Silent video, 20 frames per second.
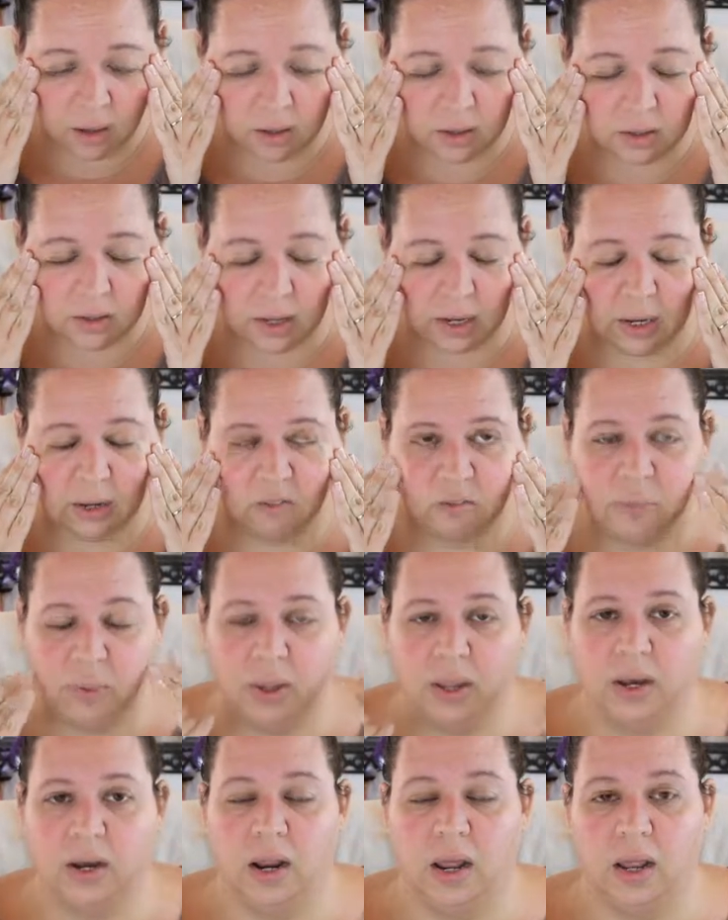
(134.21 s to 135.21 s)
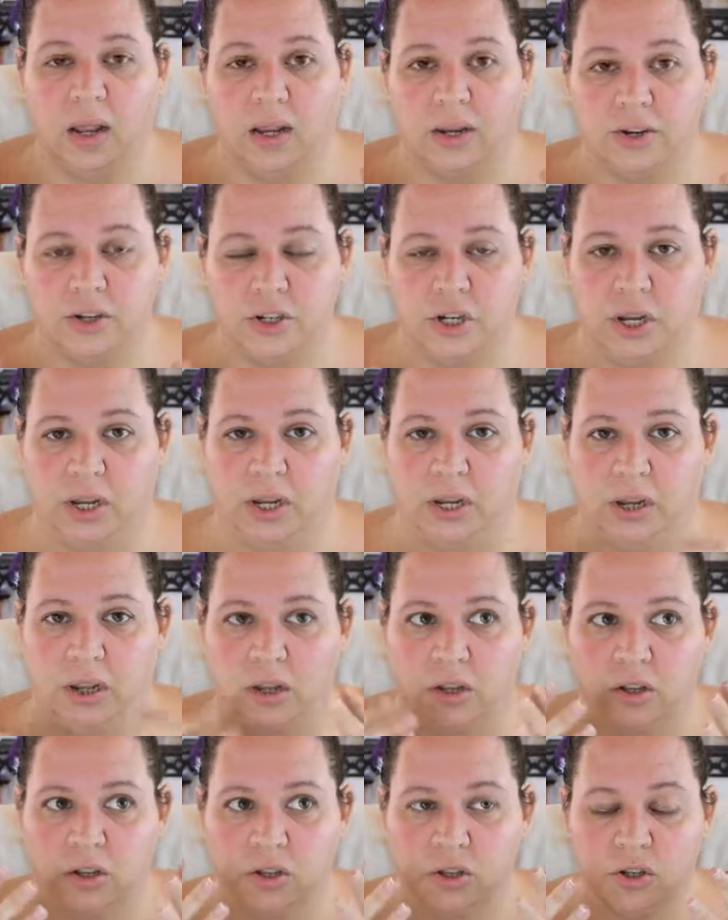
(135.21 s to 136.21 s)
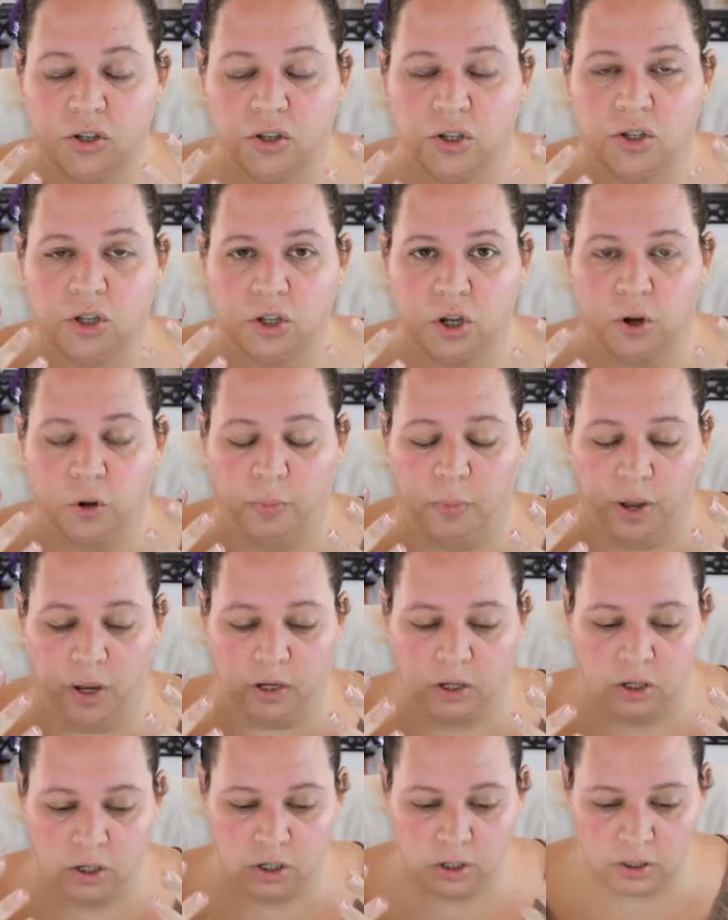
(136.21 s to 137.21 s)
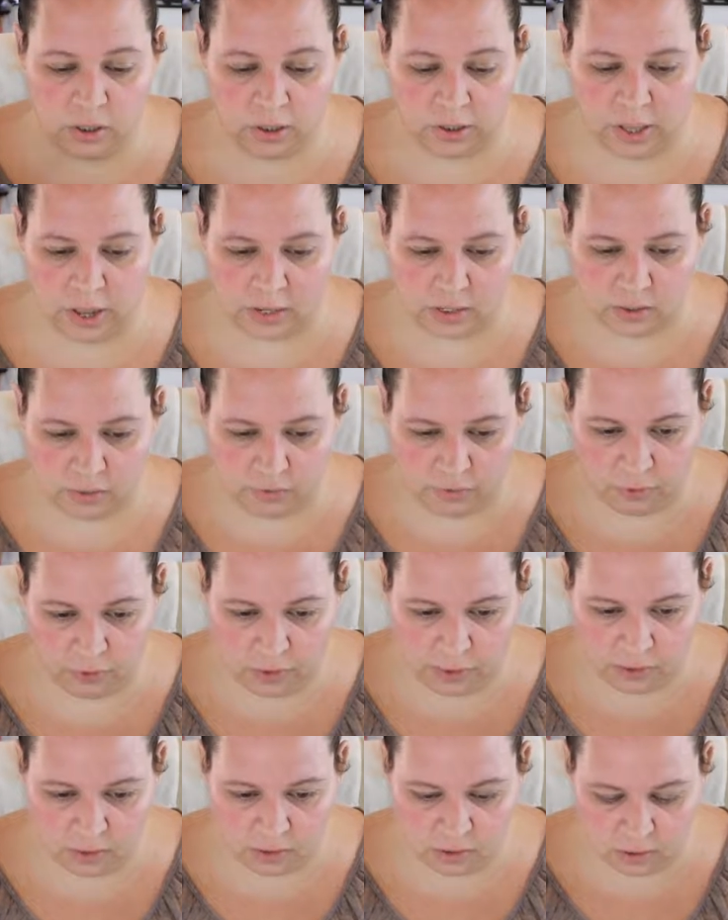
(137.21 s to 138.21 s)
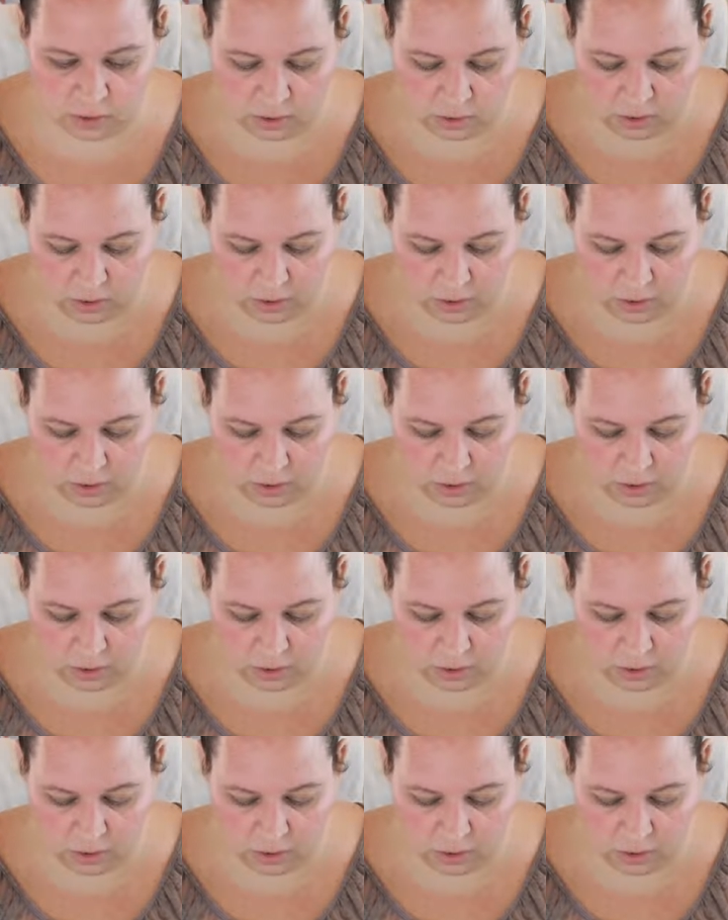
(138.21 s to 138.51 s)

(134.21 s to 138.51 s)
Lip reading: they have been itching so much the last few days.